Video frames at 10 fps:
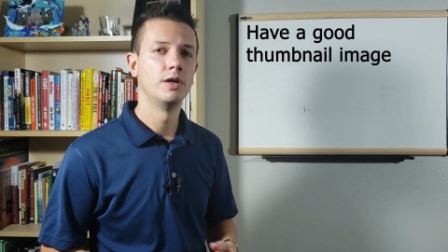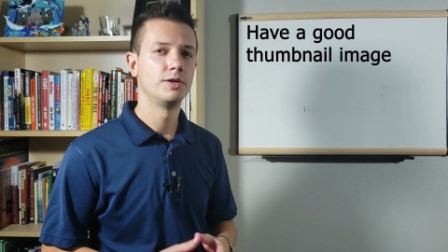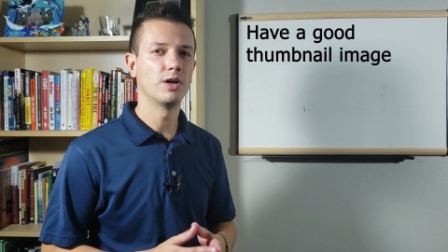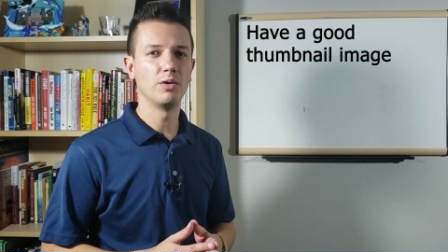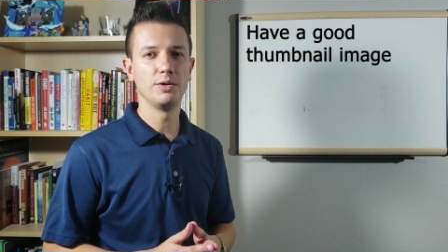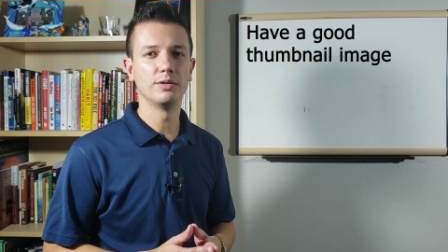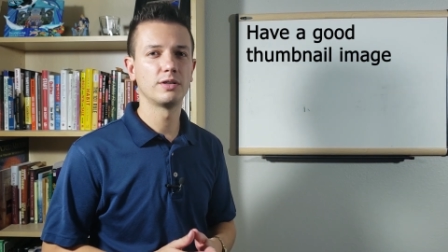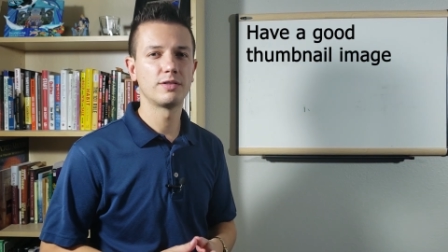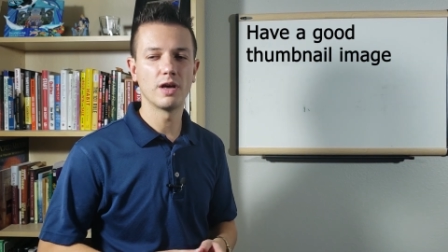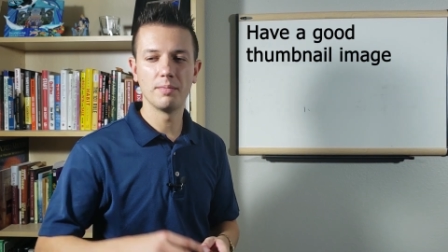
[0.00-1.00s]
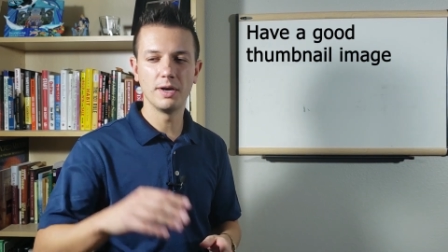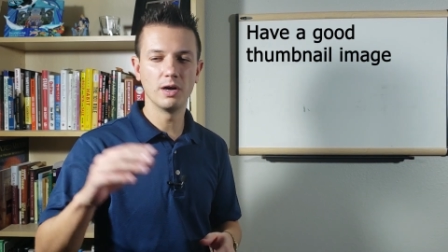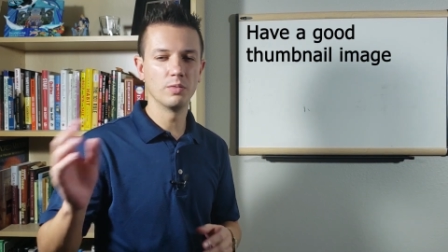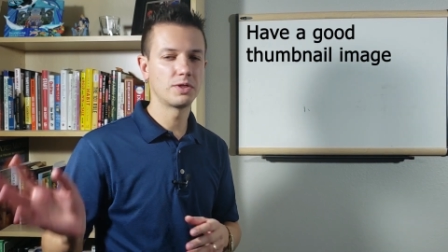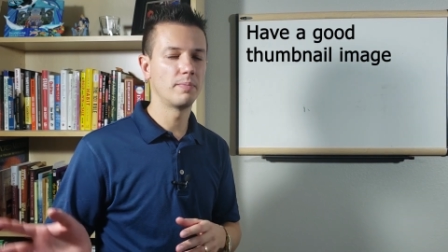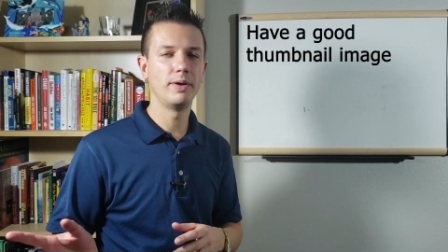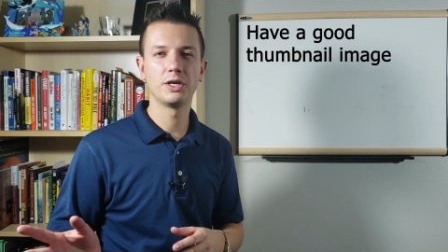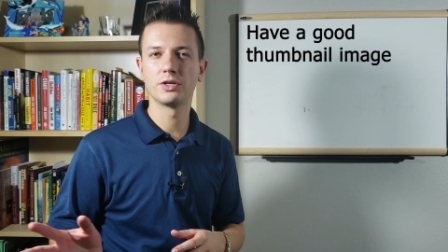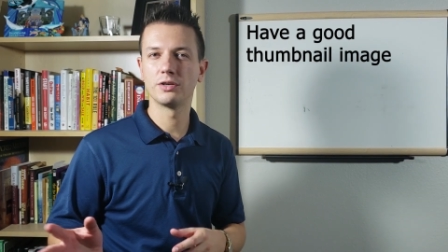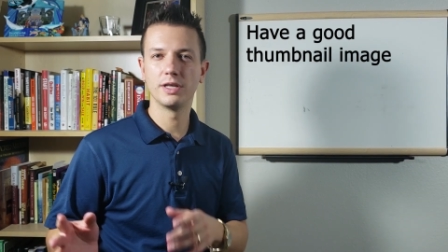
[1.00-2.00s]
Don't use a thumbnail with a
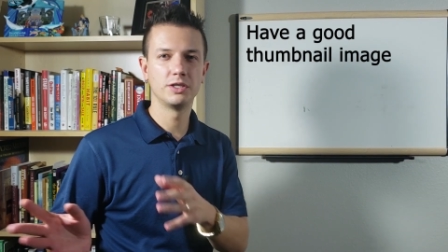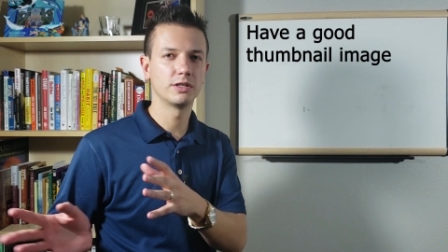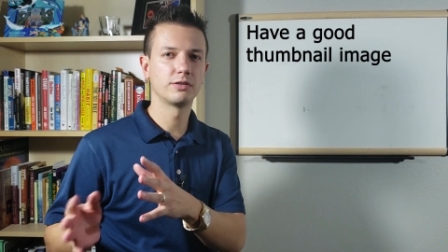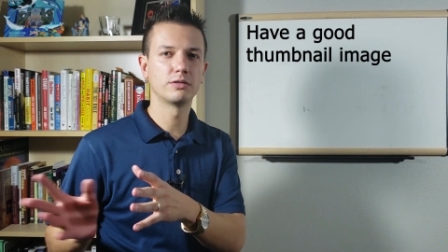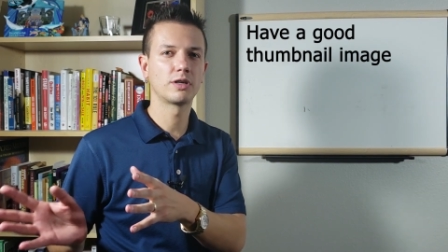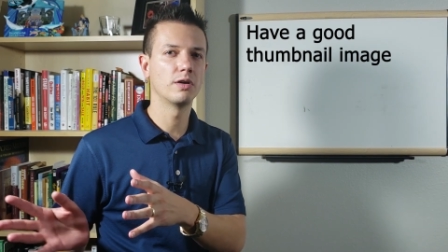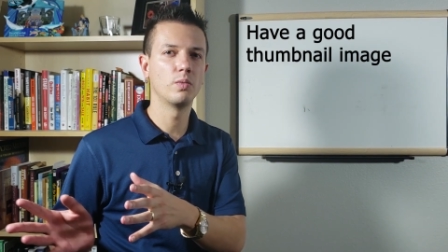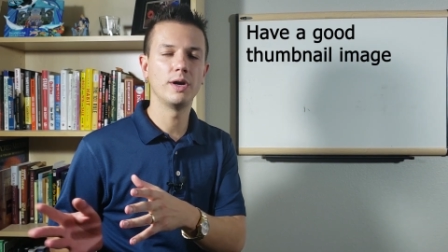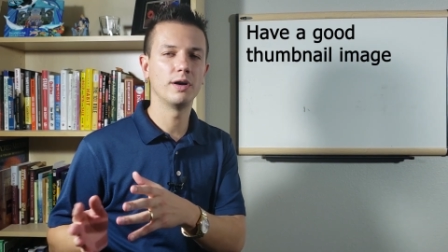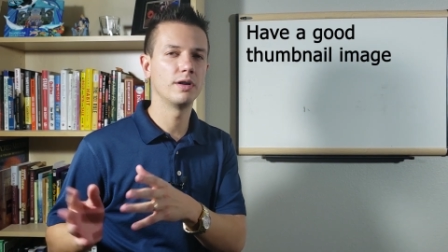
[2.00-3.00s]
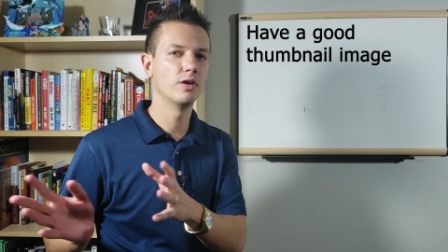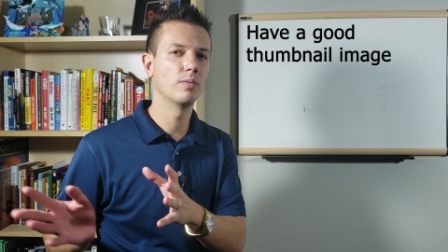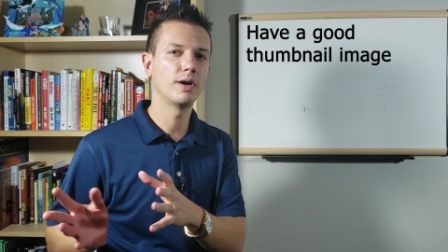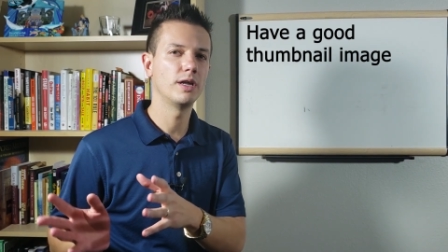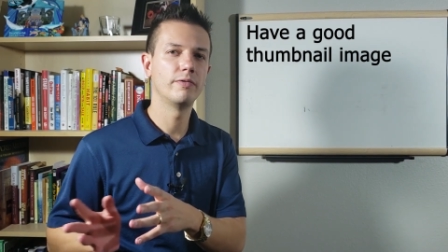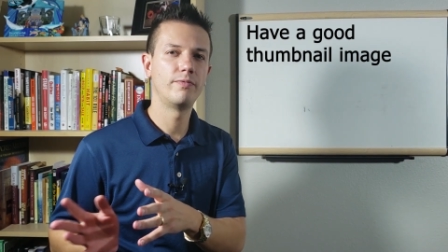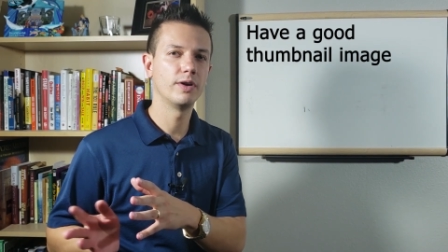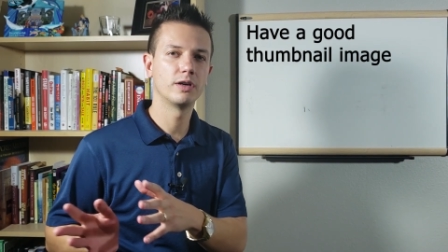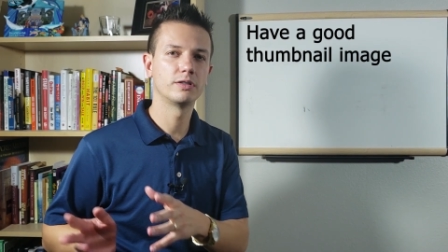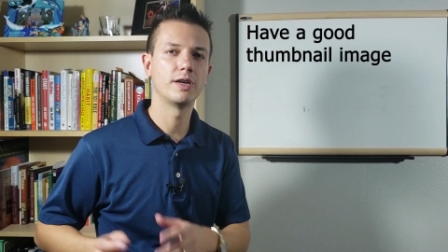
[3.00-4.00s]
picture that just looks kind of weird and nobody
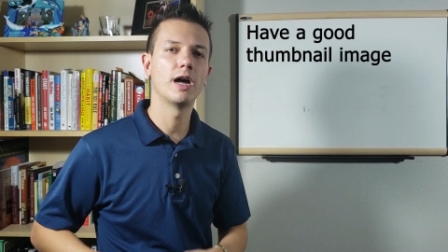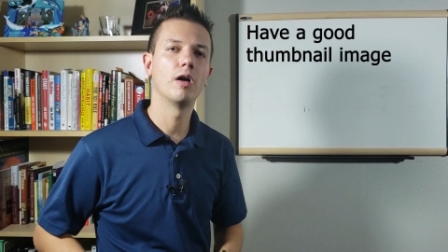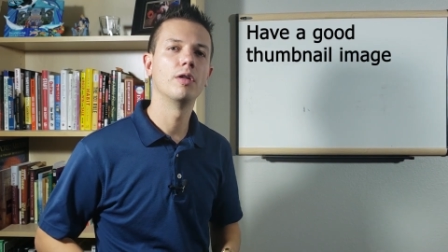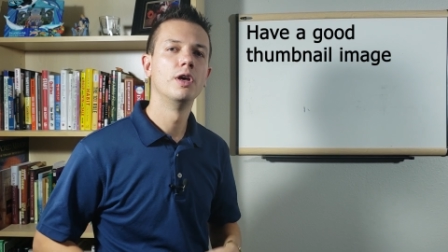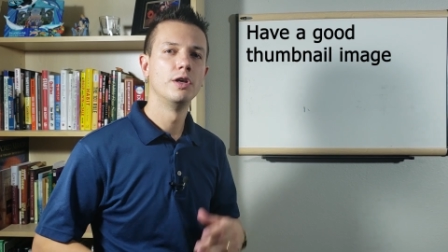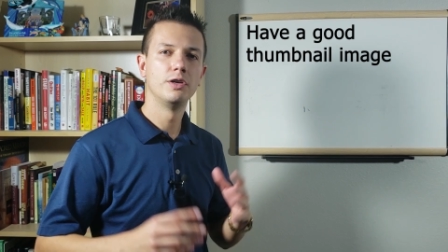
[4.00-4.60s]
figures it out.